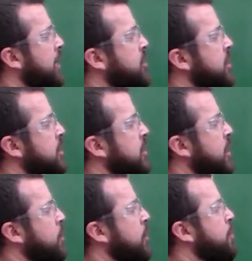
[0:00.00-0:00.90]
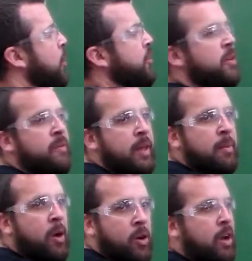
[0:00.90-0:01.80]
It's just when both of
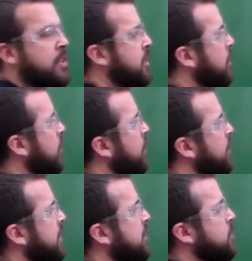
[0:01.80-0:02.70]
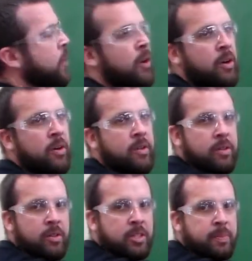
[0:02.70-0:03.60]
them are on 0, this is
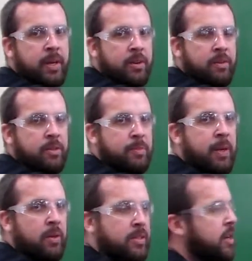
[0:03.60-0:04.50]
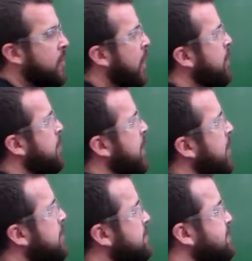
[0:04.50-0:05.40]
where the spindle center line would
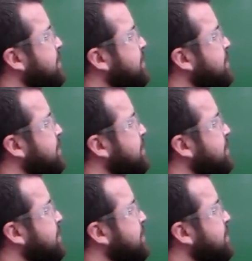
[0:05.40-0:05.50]
be.